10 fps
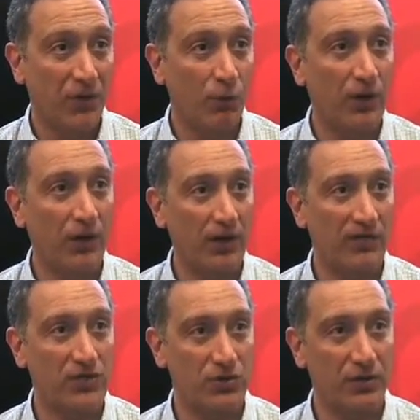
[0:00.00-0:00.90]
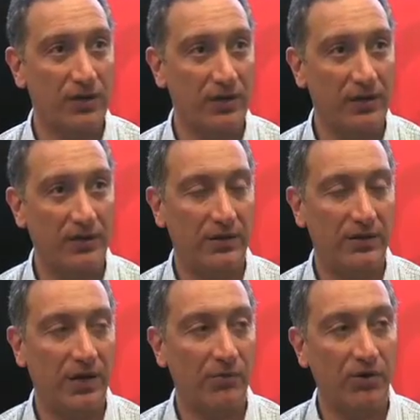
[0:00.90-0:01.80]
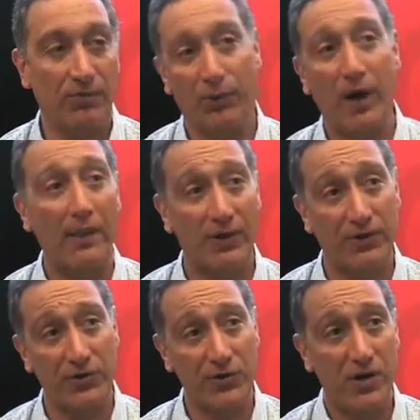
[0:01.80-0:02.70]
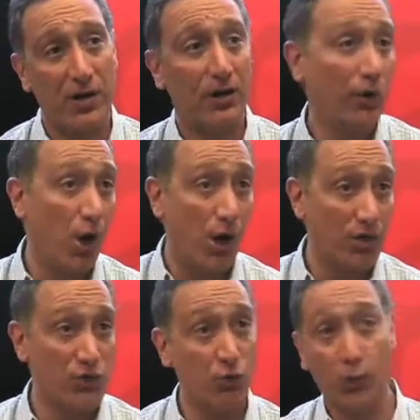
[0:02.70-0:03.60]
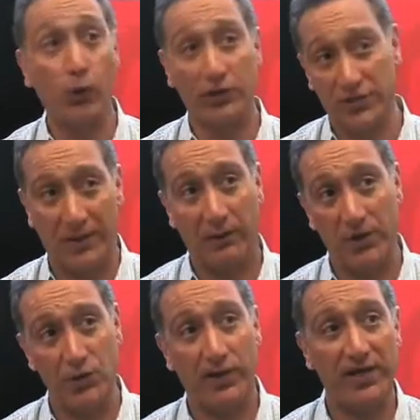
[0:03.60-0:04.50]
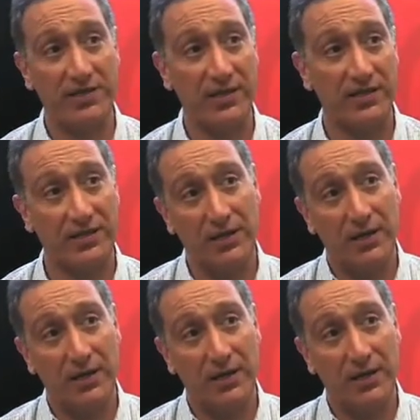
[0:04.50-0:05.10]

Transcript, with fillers: We all have a certain number of parameters, laws, rules by which we exist.